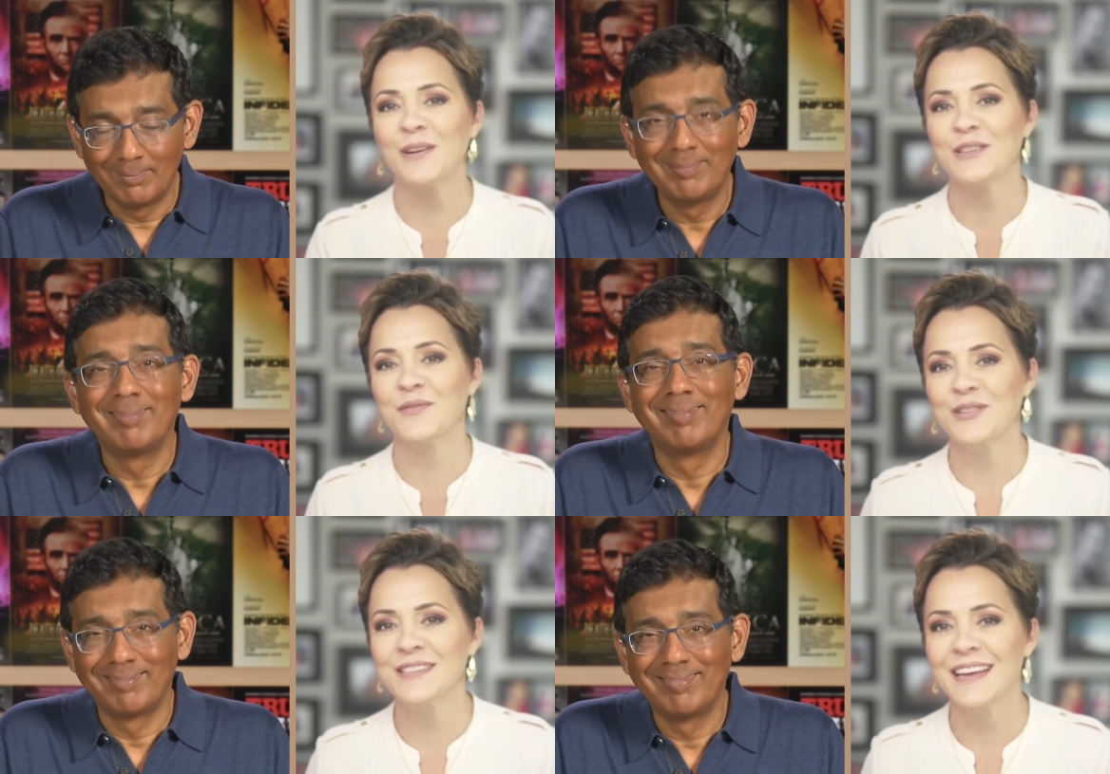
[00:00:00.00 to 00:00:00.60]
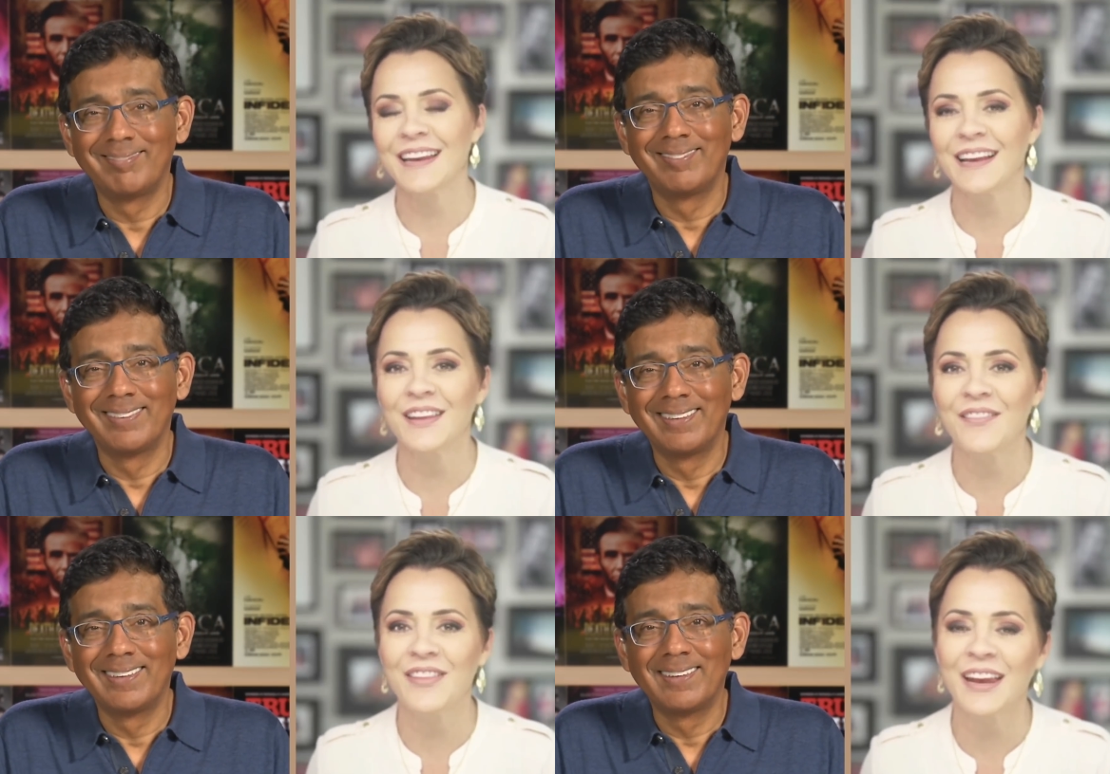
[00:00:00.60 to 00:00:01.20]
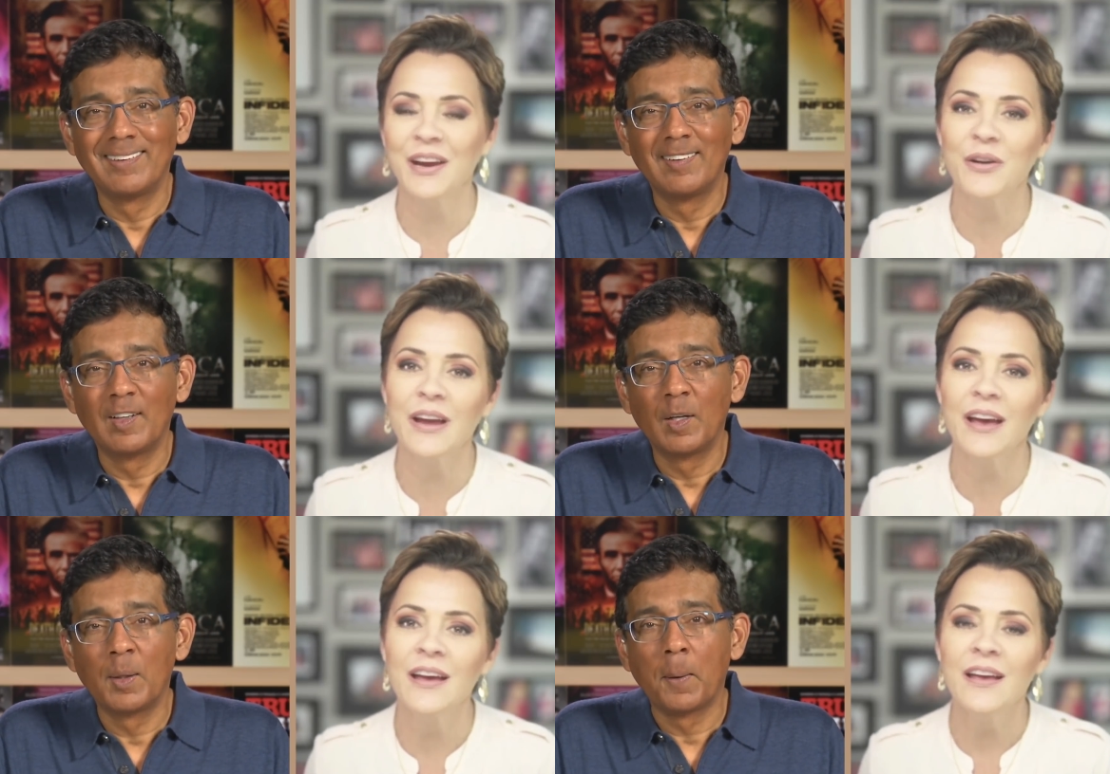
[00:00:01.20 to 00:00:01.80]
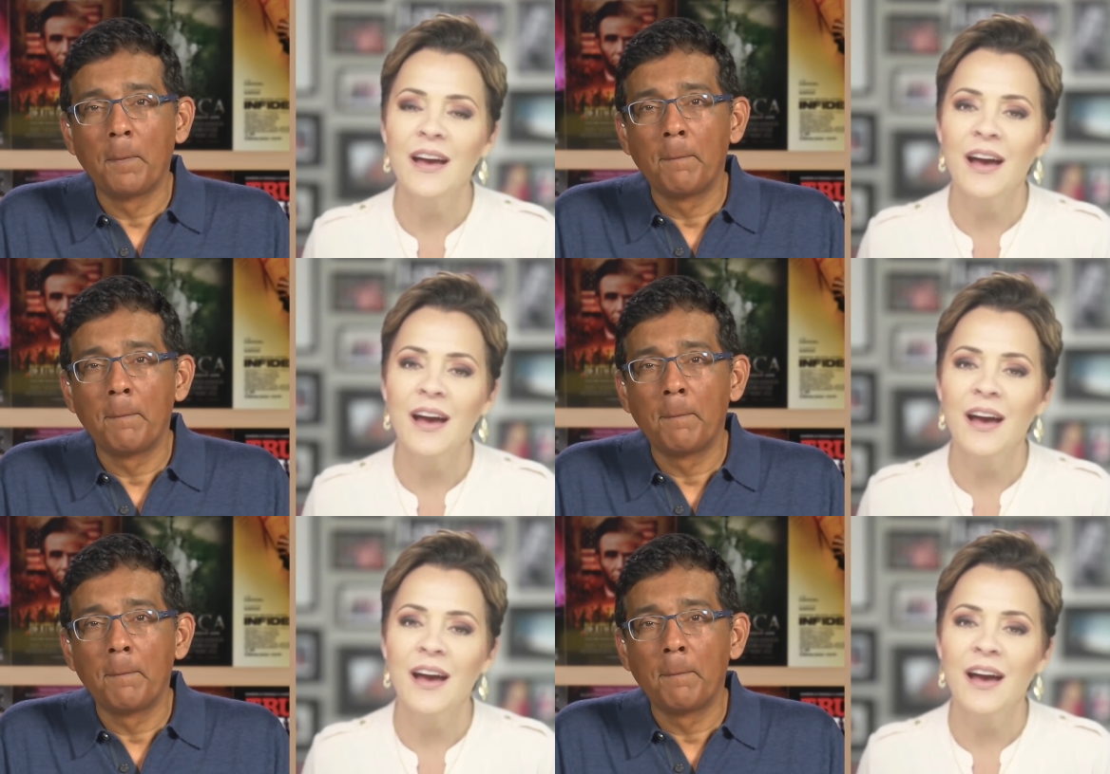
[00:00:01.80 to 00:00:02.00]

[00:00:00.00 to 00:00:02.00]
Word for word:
Speaker 1: parts of our state. I love that area.